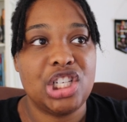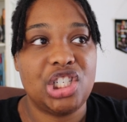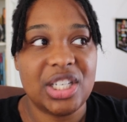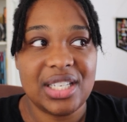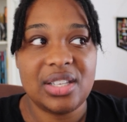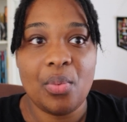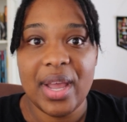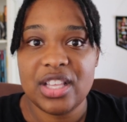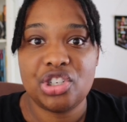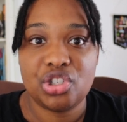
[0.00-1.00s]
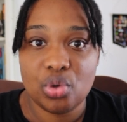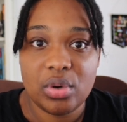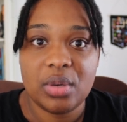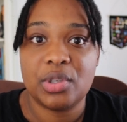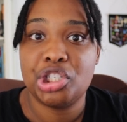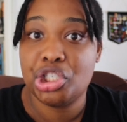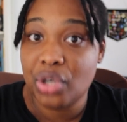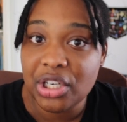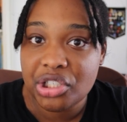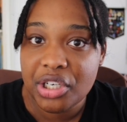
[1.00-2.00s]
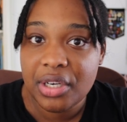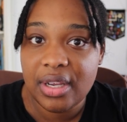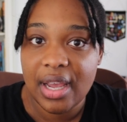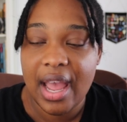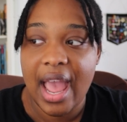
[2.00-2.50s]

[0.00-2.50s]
just the way the story was structured